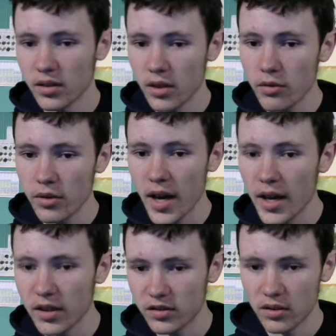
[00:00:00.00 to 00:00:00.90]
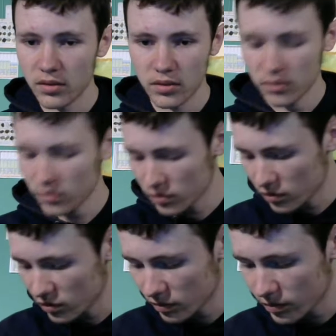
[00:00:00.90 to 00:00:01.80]
who cares?
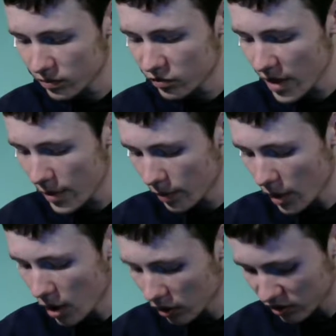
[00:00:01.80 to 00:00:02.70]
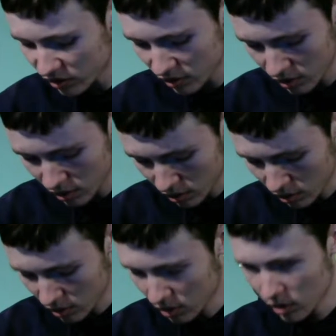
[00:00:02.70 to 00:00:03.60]
Rip box.
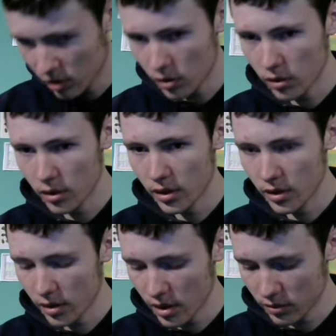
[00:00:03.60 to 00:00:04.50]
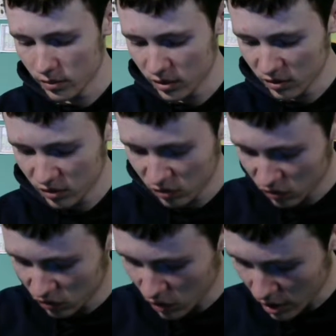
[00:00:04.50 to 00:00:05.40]
You're getting
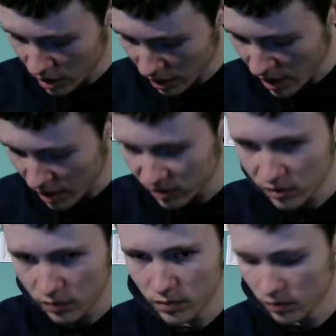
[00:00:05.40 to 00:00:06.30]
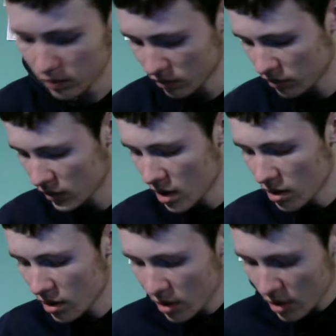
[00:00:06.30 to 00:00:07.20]
destroyed, I guess.
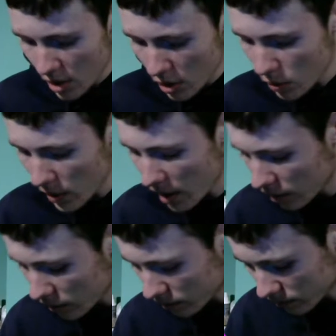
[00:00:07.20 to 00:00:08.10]
Oh well.